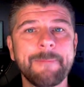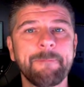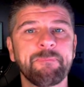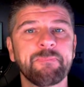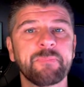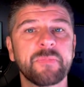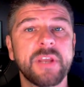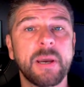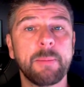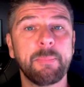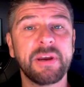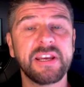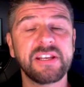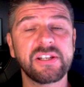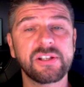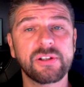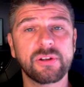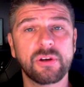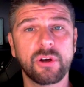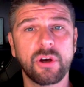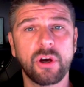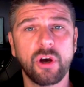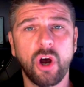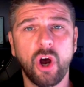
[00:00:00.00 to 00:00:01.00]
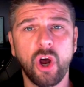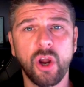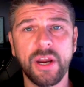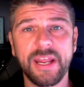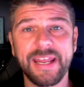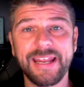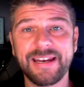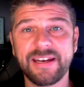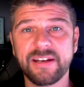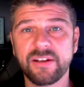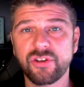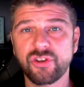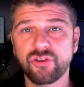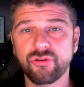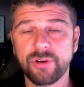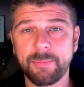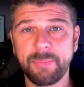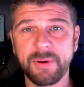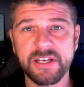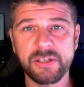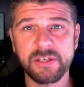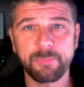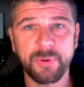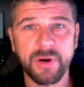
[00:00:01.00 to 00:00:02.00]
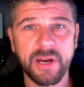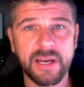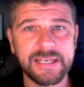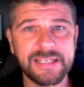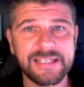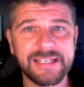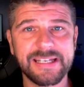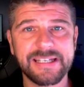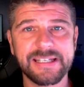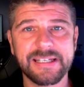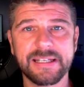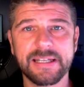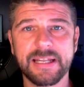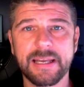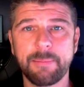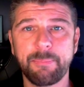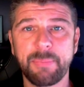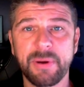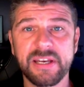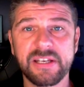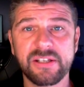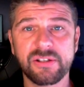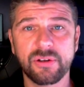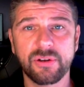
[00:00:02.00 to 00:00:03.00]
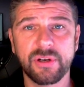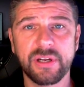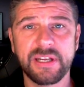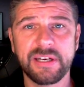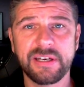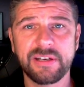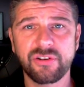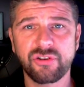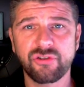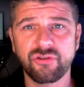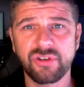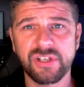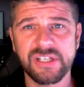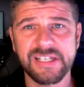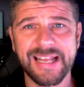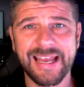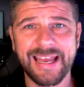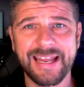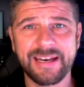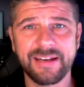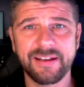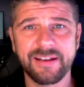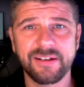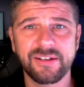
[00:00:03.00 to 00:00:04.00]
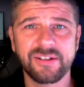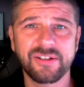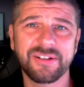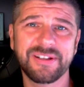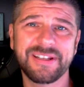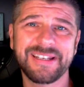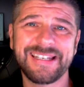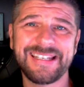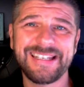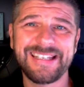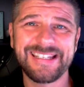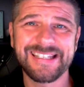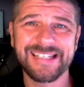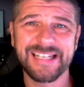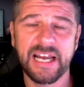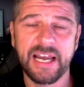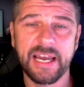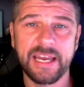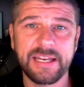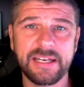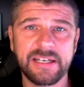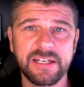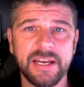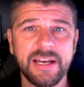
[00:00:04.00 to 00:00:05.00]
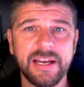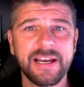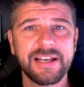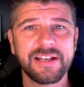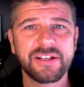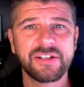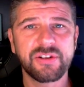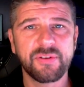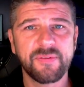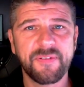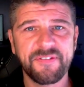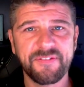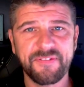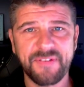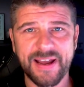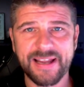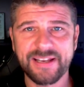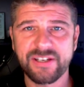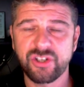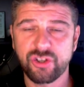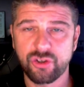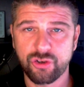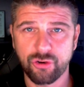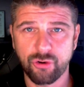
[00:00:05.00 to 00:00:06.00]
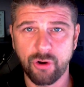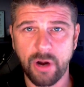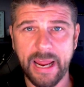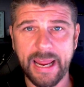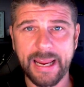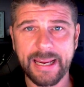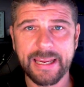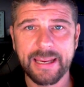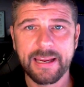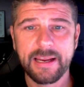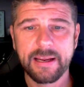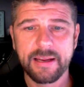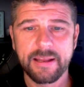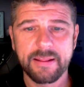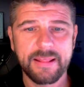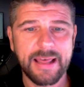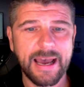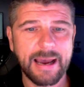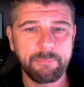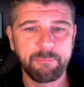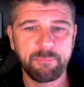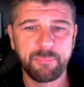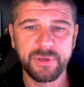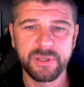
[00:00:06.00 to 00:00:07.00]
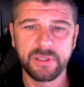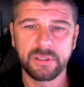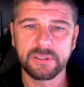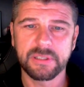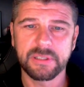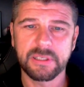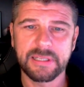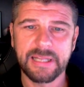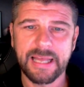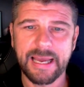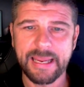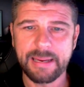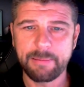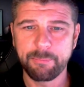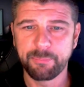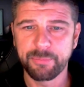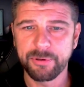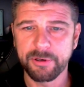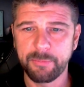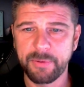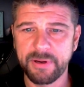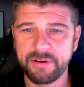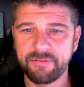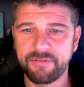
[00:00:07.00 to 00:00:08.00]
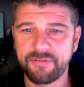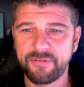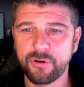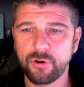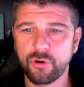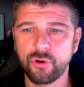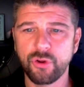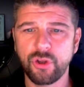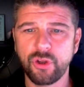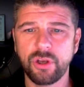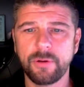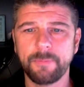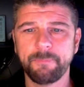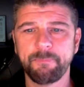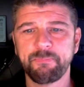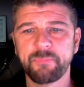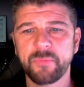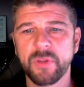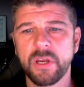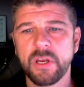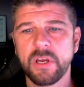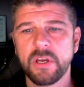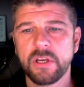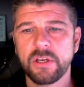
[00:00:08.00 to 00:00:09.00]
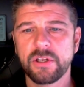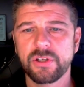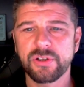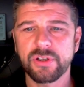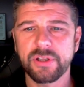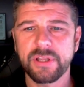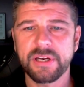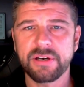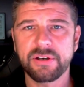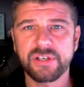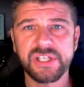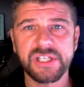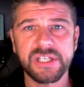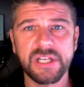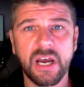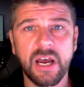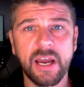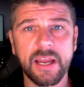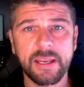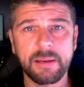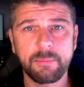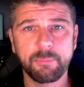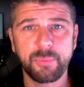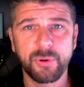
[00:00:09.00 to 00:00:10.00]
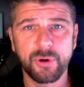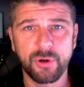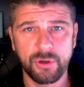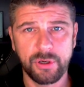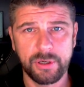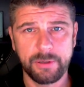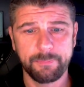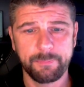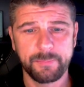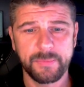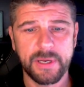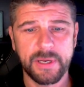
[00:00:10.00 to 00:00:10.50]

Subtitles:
They're based on industry best practice and they're based on industry standards. So they're designed to fast track that build and that implement for you. So they're a starting point.